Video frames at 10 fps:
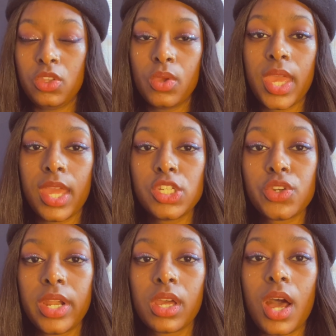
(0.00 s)
you can
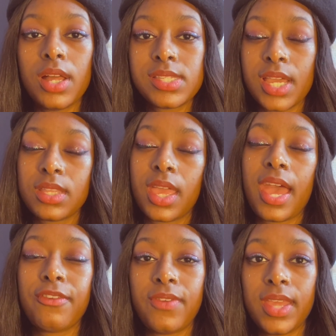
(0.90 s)
try to contact a
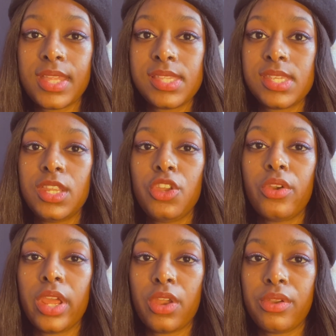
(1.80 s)
cafe that's in
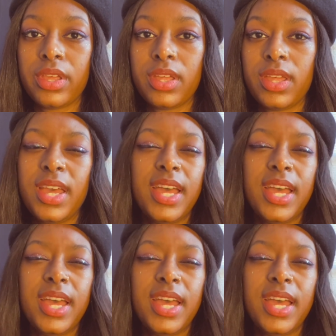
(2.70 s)
your area